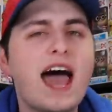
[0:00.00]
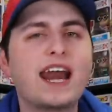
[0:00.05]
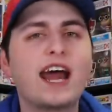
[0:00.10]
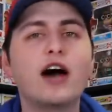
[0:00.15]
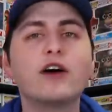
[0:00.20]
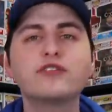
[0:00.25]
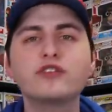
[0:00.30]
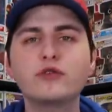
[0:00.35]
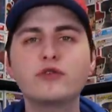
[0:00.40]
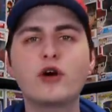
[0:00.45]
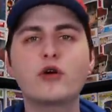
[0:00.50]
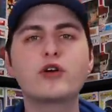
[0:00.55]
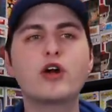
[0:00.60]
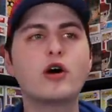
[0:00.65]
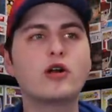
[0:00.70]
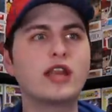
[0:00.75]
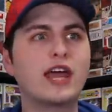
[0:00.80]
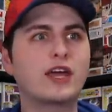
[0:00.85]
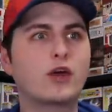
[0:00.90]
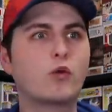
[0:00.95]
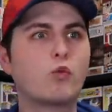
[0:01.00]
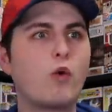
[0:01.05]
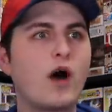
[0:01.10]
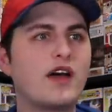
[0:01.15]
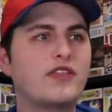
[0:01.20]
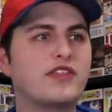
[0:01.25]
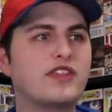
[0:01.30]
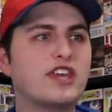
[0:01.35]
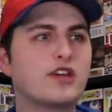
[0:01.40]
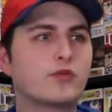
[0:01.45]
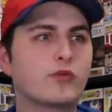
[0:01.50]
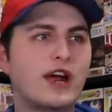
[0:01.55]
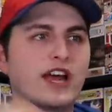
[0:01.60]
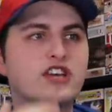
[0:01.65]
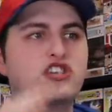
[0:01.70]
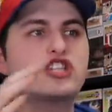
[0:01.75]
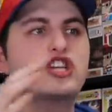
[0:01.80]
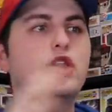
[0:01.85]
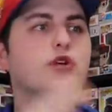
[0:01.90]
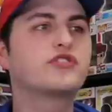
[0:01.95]
And I also don't know like what the
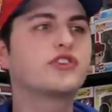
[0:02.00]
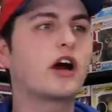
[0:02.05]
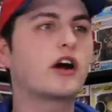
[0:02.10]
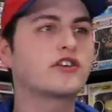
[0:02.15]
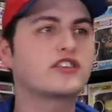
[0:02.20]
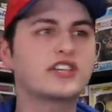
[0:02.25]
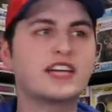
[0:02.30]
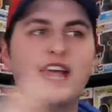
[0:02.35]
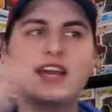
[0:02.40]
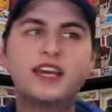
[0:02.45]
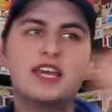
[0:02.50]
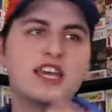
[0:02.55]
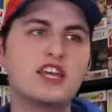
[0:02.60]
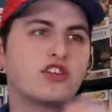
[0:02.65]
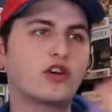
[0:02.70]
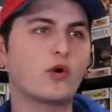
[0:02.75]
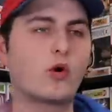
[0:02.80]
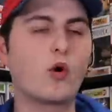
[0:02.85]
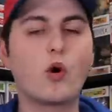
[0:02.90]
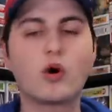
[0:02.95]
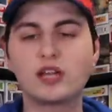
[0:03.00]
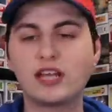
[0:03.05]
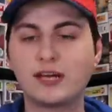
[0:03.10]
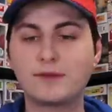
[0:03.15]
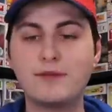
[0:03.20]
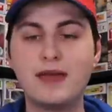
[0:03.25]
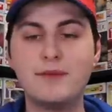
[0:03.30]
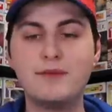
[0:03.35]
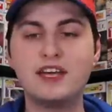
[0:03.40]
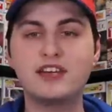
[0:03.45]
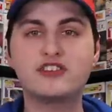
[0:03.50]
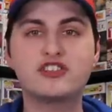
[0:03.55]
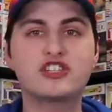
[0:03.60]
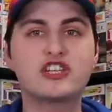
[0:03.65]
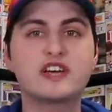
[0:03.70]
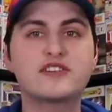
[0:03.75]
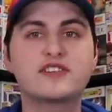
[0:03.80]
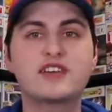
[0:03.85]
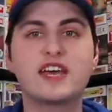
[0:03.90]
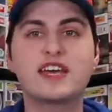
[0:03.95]
ratios are to get either or. Like maybe it's
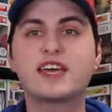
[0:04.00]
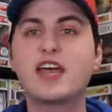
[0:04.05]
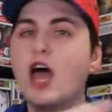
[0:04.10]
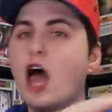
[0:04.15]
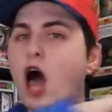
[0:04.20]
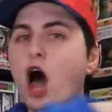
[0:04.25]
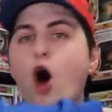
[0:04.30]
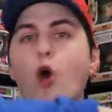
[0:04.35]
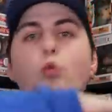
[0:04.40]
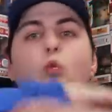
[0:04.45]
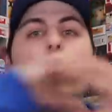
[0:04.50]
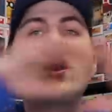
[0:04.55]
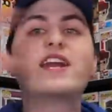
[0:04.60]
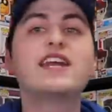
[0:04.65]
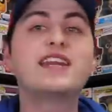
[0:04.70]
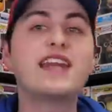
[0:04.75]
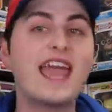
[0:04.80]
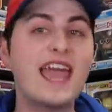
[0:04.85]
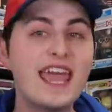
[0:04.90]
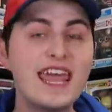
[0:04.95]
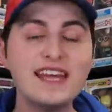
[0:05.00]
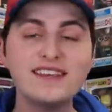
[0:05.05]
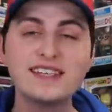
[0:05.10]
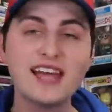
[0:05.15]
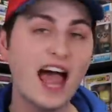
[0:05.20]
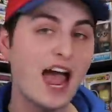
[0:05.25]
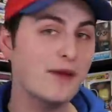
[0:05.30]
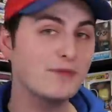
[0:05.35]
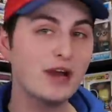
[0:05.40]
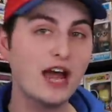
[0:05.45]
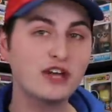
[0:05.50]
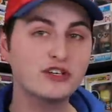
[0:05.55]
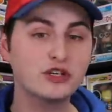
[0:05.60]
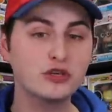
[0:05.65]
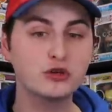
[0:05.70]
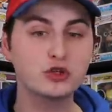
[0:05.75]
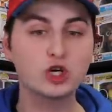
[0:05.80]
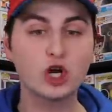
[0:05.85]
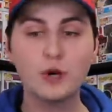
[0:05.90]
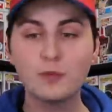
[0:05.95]
just like a one in eight. I'm not
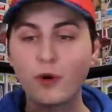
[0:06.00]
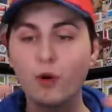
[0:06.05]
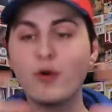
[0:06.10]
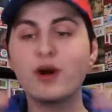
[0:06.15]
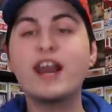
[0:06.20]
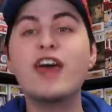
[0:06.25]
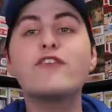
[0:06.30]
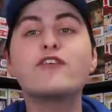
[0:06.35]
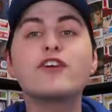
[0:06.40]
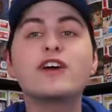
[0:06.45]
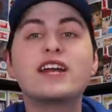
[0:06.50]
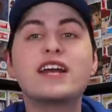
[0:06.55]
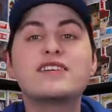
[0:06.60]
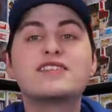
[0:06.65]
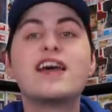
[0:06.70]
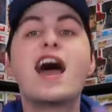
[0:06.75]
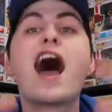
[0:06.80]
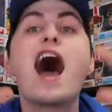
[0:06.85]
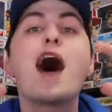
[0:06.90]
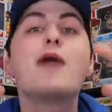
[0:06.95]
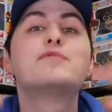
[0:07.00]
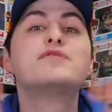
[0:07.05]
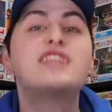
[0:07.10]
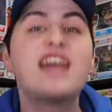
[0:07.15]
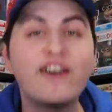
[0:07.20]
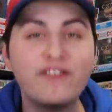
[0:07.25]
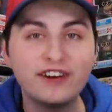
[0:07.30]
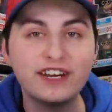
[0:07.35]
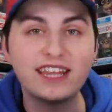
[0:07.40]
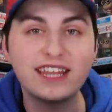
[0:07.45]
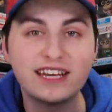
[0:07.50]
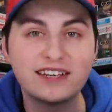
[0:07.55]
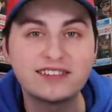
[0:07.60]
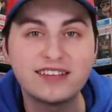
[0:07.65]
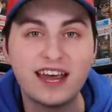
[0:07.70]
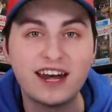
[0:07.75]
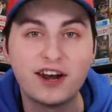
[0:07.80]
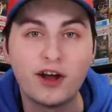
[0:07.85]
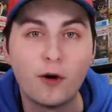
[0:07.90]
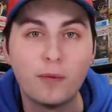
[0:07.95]
too sure, but whatever it is, I'm definitely
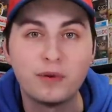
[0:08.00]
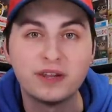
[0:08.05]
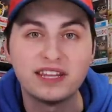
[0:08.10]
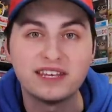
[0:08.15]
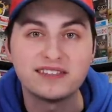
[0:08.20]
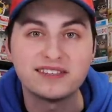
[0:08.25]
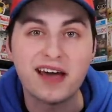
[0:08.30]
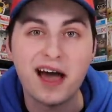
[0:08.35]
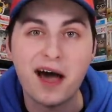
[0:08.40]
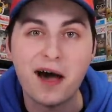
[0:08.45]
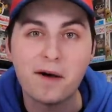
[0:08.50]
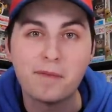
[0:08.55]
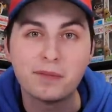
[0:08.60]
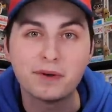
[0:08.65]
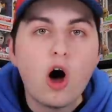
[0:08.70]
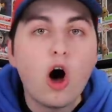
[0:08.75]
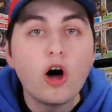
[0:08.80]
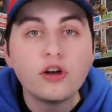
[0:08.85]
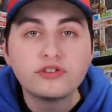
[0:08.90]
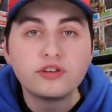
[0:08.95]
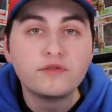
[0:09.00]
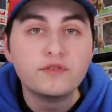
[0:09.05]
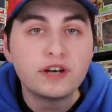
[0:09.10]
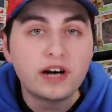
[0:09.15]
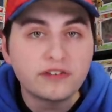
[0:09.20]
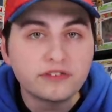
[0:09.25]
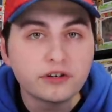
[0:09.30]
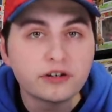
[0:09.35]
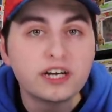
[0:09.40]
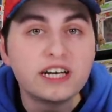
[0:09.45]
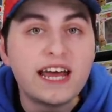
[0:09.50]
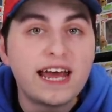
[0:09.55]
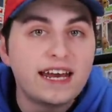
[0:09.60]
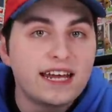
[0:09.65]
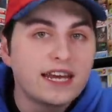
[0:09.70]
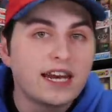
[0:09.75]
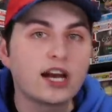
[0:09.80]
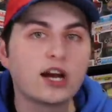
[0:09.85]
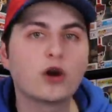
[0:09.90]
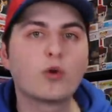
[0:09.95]
excited to open these up. Also, if you guys are
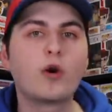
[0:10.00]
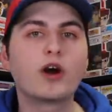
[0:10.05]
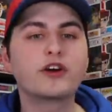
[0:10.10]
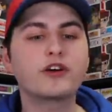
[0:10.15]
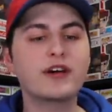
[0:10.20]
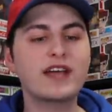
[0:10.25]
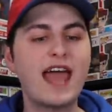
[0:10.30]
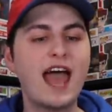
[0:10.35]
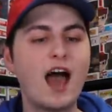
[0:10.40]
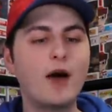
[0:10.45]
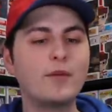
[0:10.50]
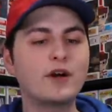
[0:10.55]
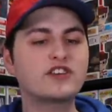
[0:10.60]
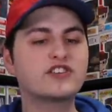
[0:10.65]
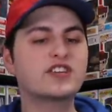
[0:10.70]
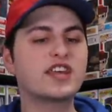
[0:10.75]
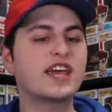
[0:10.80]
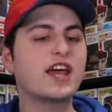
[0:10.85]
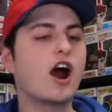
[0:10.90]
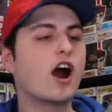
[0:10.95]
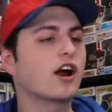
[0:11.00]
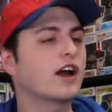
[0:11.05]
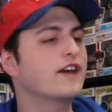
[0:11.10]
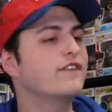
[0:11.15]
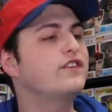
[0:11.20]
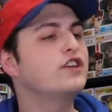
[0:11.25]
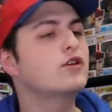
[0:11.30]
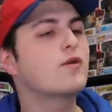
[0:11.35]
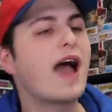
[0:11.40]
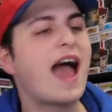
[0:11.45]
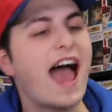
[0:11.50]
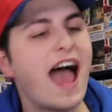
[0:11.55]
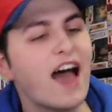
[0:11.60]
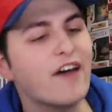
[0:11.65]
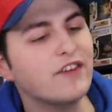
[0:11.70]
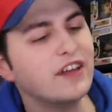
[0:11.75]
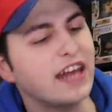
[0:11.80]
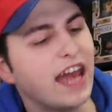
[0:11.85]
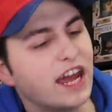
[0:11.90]
Canadian and are wondering how much they are, if you have an